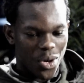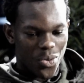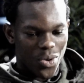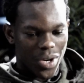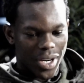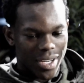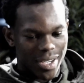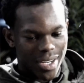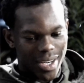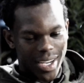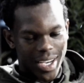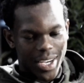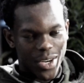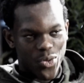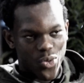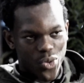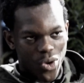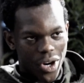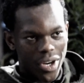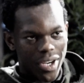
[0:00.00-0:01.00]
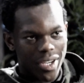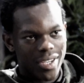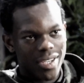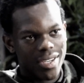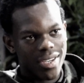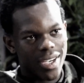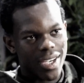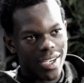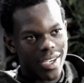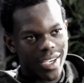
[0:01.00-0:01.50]
want to work
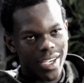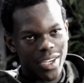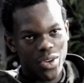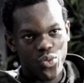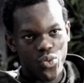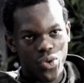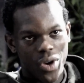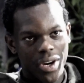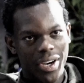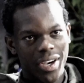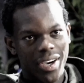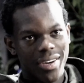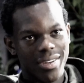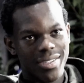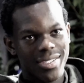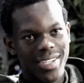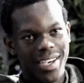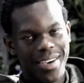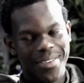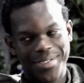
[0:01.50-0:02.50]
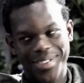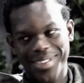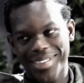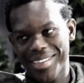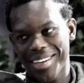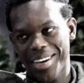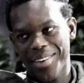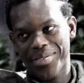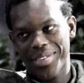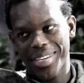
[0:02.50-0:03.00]
and get workouts
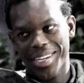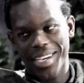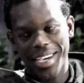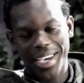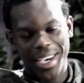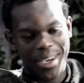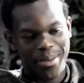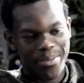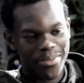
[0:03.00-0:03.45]
after the game.